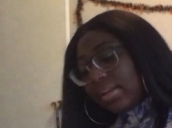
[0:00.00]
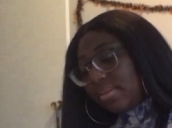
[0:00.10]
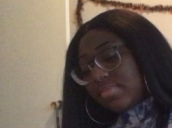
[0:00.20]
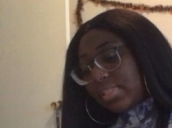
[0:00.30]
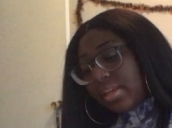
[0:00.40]

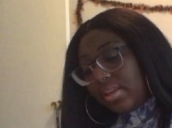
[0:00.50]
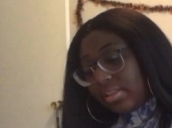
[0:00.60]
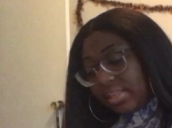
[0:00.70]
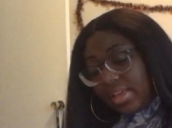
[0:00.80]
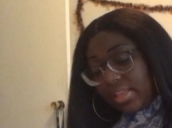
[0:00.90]
I'm sorry.
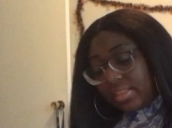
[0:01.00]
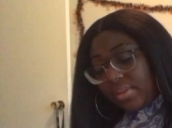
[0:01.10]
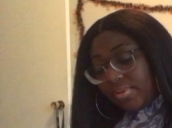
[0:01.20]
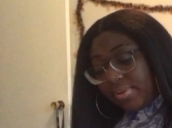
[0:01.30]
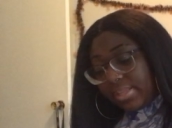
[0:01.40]
Uh, yeah, they
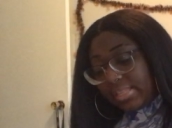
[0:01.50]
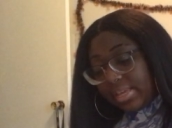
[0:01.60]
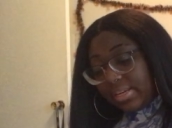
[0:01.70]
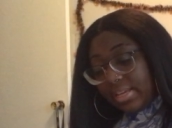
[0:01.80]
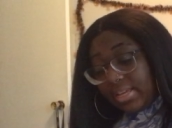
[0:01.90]
regret
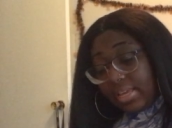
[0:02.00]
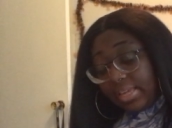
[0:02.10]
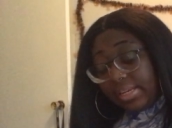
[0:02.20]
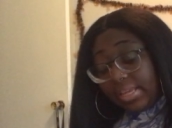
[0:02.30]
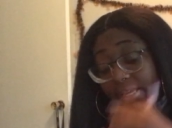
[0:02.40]
that.
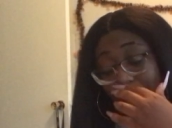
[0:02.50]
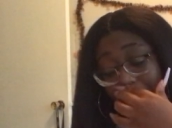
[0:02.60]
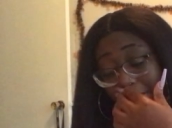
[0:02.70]
And then